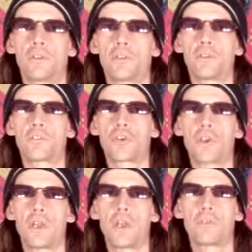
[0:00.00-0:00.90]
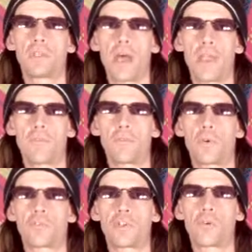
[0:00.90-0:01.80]
The tree of life
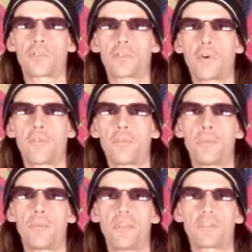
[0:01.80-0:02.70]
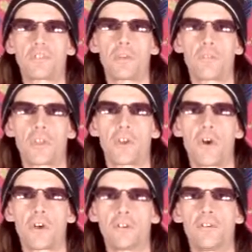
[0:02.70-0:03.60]
was also in the midst of the
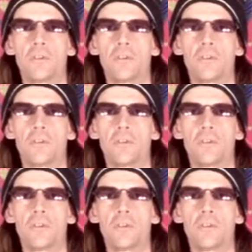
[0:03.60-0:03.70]
garden,